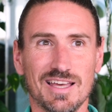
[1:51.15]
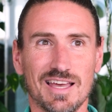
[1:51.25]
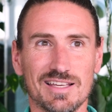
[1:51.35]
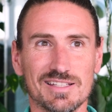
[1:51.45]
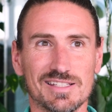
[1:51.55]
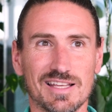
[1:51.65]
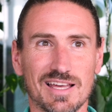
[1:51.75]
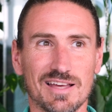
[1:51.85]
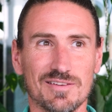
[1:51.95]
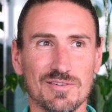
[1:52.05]
is
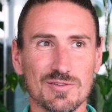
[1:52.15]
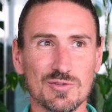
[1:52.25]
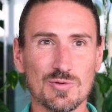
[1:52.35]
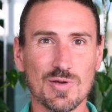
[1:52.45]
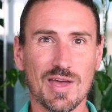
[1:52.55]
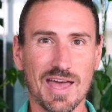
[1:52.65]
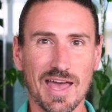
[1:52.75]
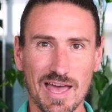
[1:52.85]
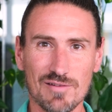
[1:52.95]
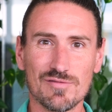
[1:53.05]
uh, you
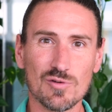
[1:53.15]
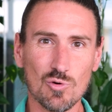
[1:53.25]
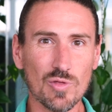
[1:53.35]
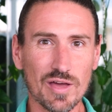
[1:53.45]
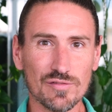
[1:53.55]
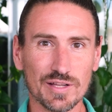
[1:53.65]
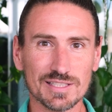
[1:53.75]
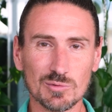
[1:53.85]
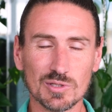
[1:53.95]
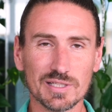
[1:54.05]
have all that
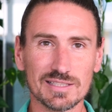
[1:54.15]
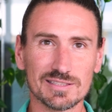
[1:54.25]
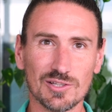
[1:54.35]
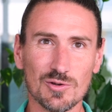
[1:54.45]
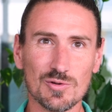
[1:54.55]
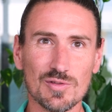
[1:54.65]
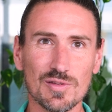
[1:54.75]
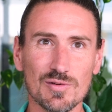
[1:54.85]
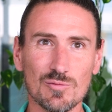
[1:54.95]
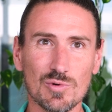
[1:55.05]
flexibility. So
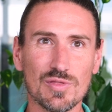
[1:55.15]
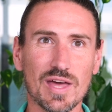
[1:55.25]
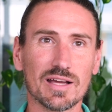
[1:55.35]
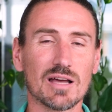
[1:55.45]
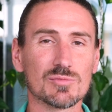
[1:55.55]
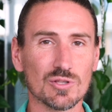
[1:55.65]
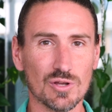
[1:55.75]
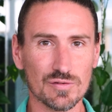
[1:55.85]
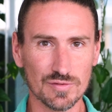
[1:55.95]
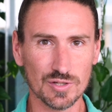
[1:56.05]
with that comes a lot
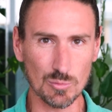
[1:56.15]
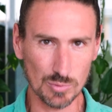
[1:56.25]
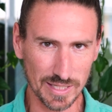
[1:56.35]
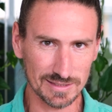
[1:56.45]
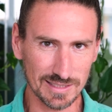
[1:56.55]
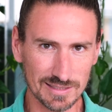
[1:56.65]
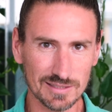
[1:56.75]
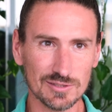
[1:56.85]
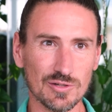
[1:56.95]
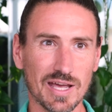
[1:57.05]
of complexity.
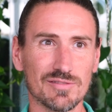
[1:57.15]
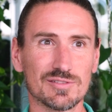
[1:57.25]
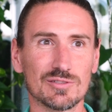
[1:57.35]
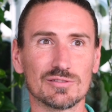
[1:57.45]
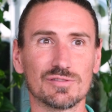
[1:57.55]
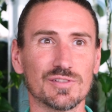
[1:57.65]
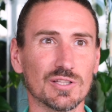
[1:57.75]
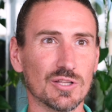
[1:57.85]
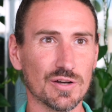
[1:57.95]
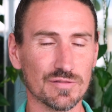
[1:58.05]
You have to fill
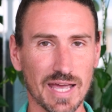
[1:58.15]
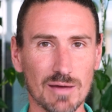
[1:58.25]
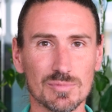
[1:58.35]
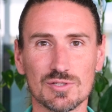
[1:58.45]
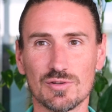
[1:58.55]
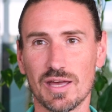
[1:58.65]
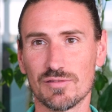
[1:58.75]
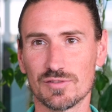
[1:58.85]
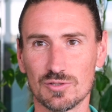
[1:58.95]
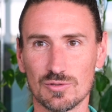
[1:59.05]
a lot of gaps. You
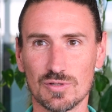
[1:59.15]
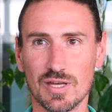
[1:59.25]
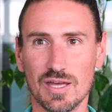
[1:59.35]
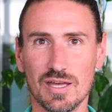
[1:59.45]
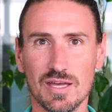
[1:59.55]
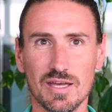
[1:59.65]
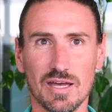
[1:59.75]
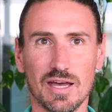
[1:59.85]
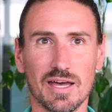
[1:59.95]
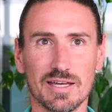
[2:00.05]
have to,
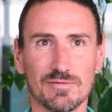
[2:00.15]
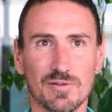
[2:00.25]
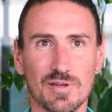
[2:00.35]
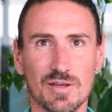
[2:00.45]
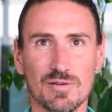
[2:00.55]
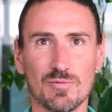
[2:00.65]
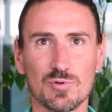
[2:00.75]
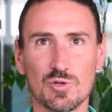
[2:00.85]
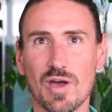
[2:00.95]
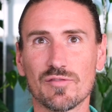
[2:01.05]
uh,
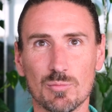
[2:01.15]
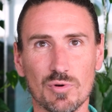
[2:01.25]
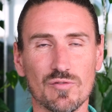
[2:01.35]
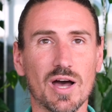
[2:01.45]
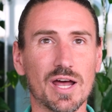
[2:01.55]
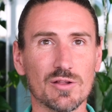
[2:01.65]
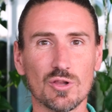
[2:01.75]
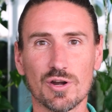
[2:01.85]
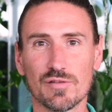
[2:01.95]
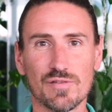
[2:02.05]
you have to provide a
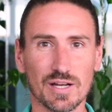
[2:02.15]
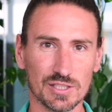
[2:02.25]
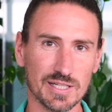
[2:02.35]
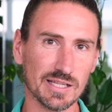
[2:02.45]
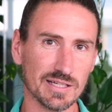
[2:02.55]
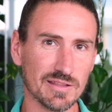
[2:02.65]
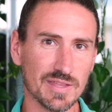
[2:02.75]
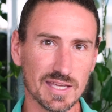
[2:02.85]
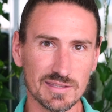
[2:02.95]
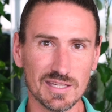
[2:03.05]
lot of the functionality
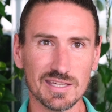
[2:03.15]
that the